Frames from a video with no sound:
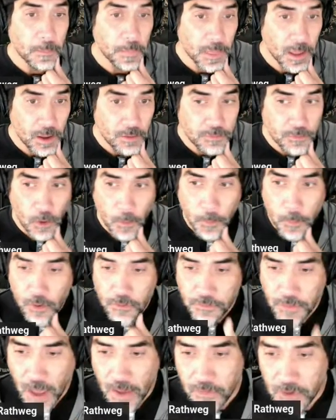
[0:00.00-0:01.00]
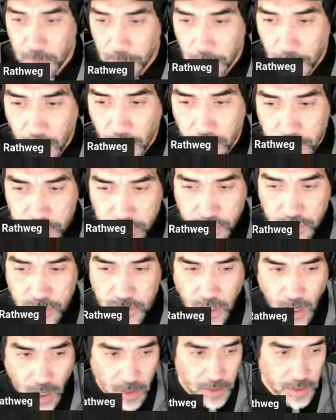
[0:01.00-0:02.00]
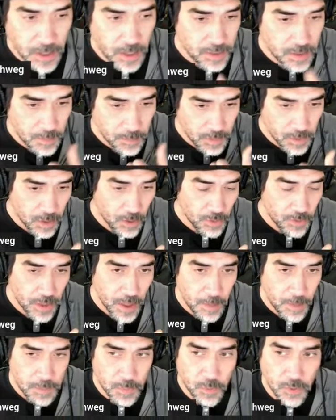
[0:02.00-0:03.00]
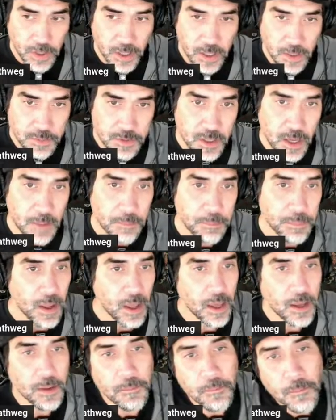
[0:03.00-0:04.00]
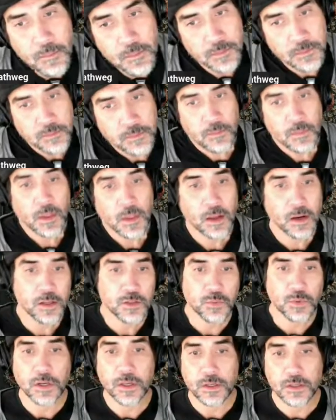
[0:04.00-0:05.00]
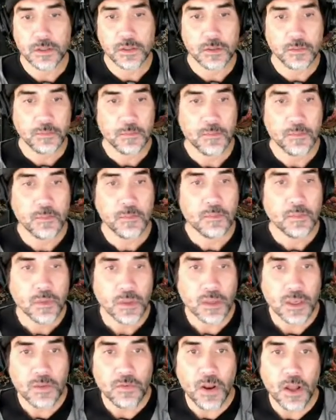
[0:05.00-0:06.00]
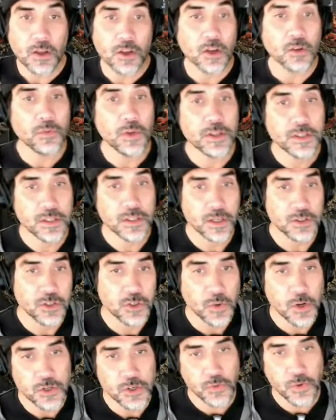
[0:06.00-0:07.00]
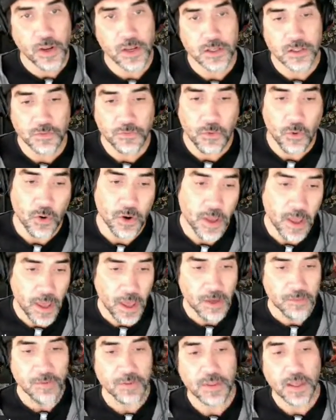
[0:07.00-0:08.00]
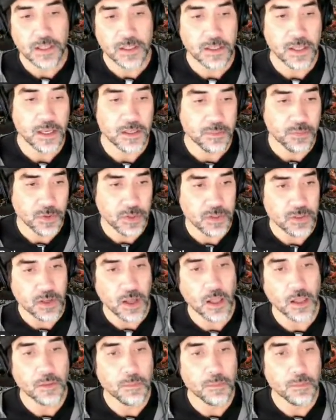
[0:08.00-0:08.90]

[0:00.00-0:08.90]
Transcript: 4.5 and above is your solid. Anything below that, people get upset, but hey, it is what it is. Even on Goodreads, it's 200 ratings and 4.5, and that's pretty solid.